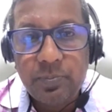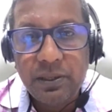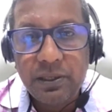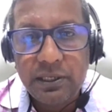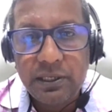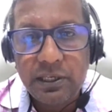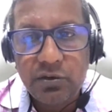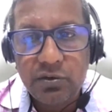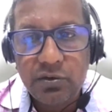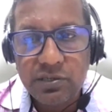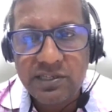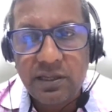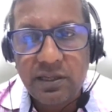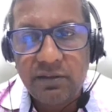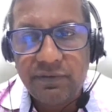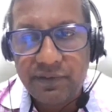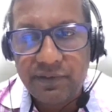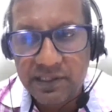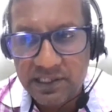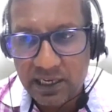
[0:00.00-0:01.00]
building your
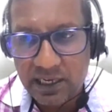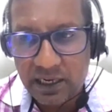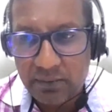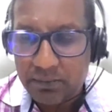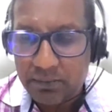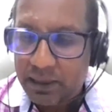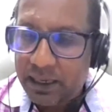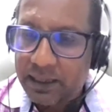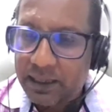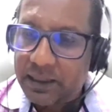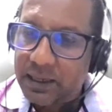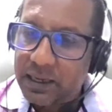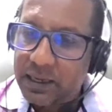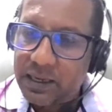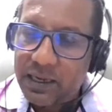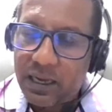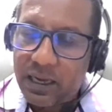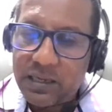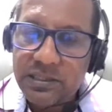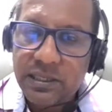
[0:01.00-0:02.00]
self-esteem. I
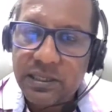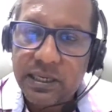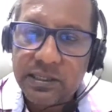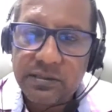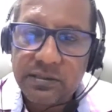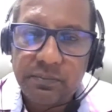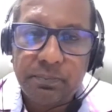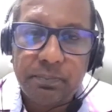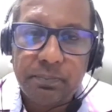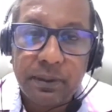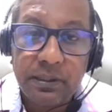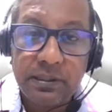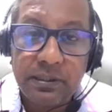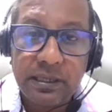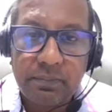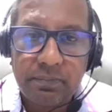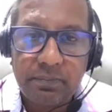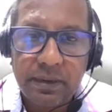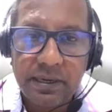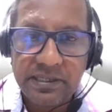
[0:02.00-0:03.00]
think LIASA has
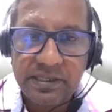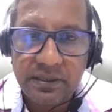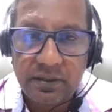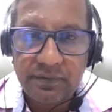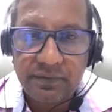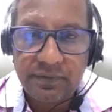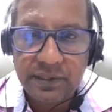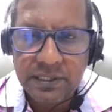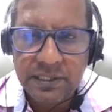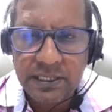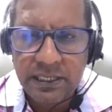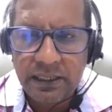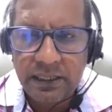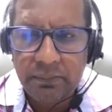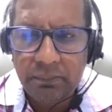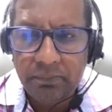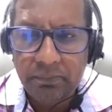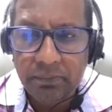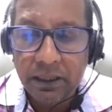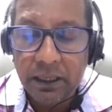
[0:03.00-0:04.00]
built up my
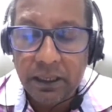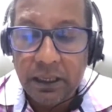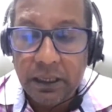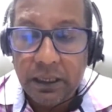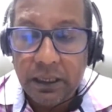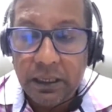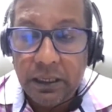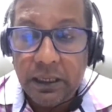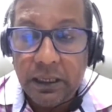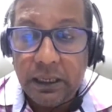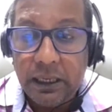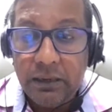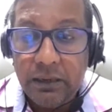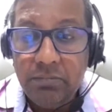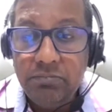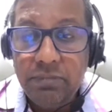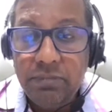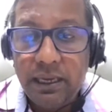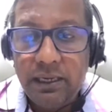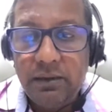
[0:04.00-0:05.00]
self-esteem
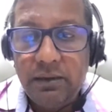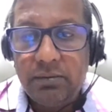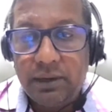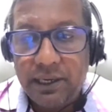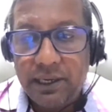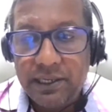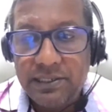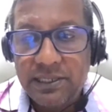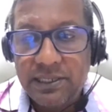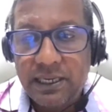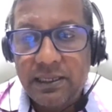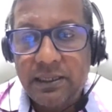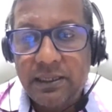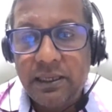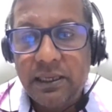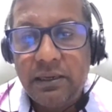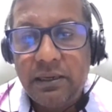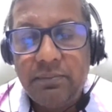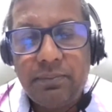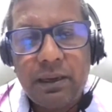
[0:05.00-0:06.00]
in many ways. I
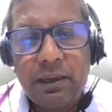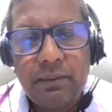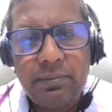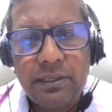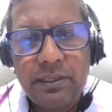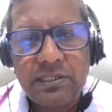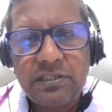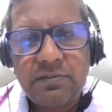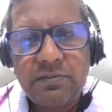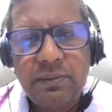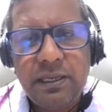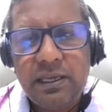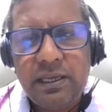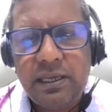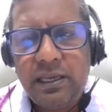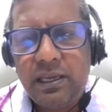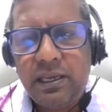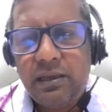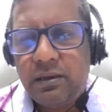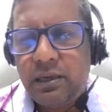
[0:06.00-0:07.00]
think in public
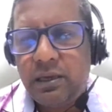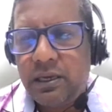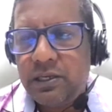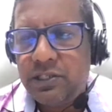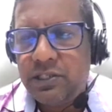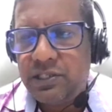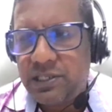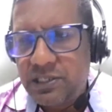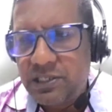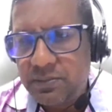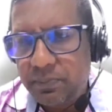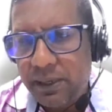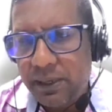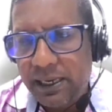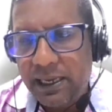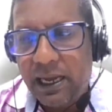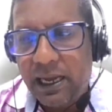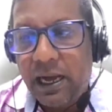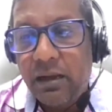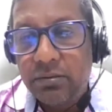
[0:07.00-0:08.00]
speaking, in just
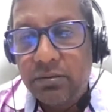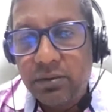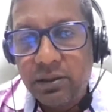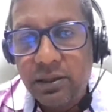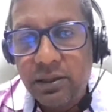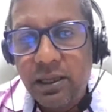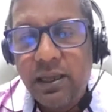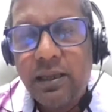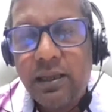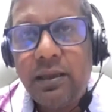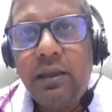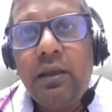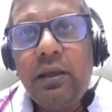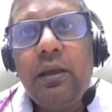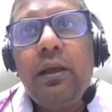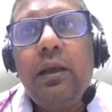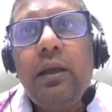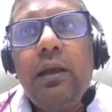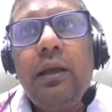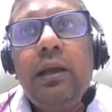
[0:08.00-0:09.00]
being out there
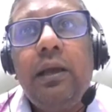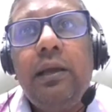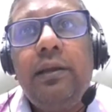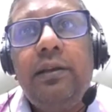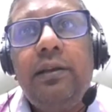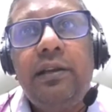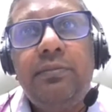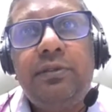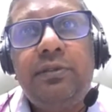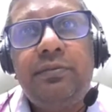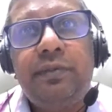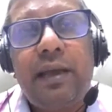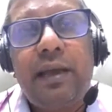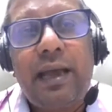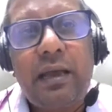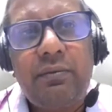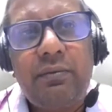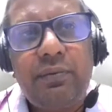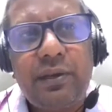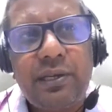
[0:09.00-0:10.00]
in terms of
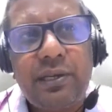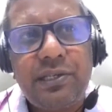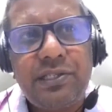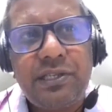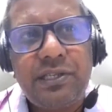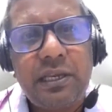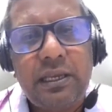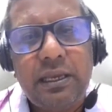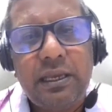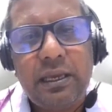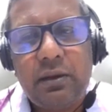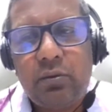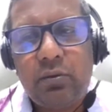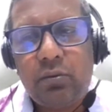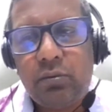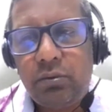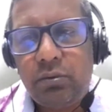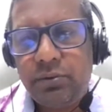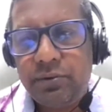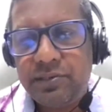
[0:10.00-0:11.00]
advocacy and
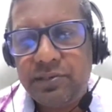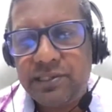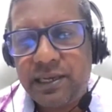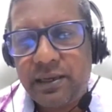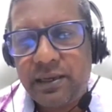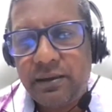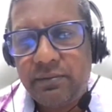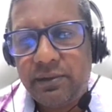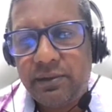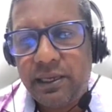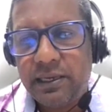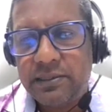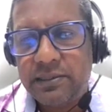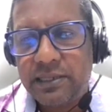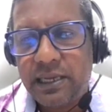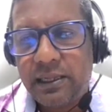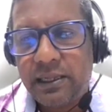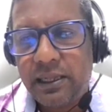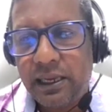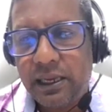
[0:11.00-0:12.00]
all those kind of
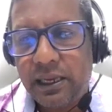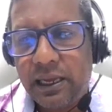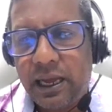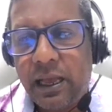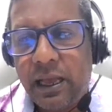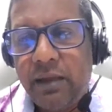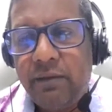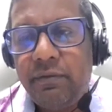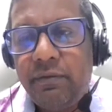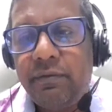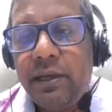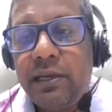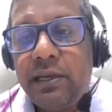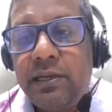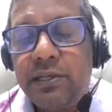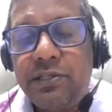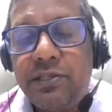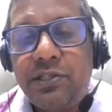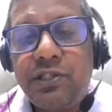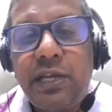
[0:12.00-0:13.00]
things, I think
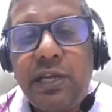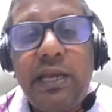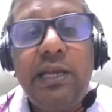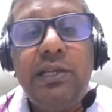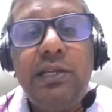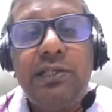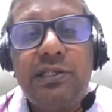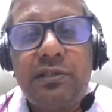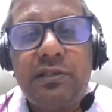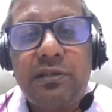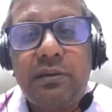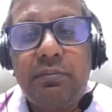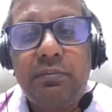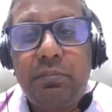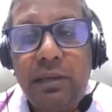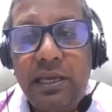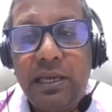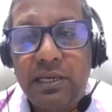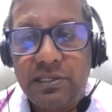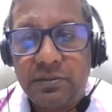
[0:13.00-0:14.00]
it has changed
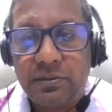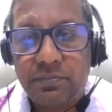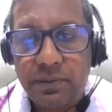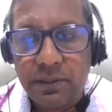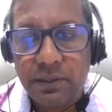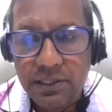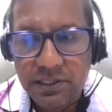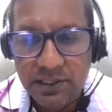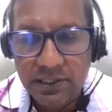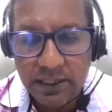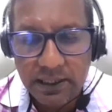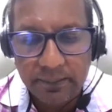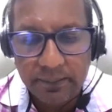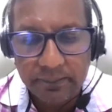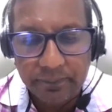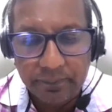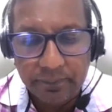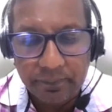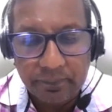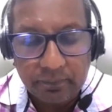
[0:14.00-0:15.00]
me as a
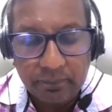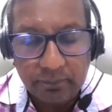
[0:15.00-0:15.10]
person,